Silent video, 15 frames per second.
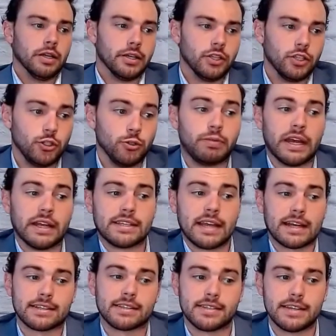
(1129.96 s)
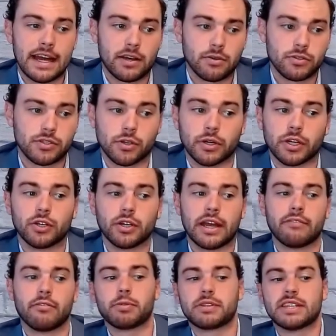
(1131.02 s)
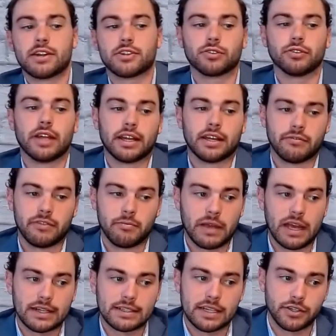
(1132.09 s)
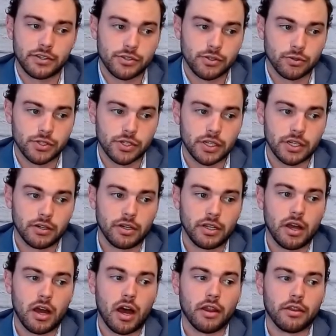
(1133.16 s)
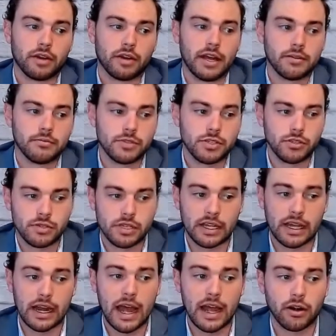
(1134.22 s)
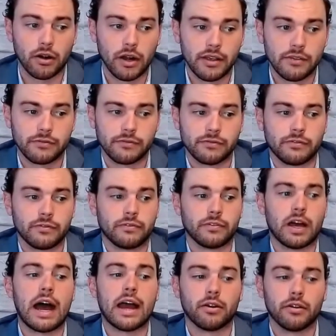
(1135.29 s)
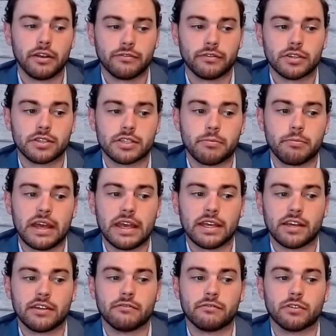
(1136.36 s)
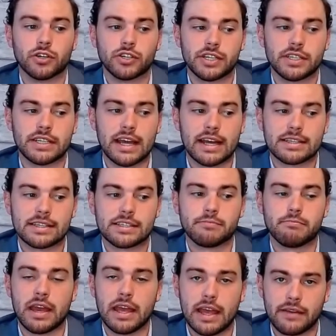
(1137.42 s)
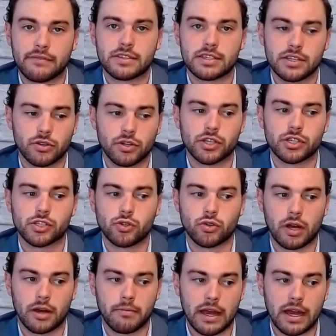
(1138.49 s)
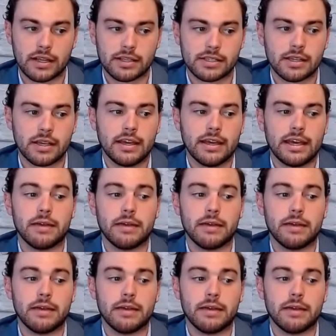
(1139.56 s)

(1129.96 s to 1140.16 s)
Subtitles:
You pay taxes now, so it could have a potential negative impact on your Social Security. Other items: using an IRA funds to pay conversion taxes may have serious drawbacks.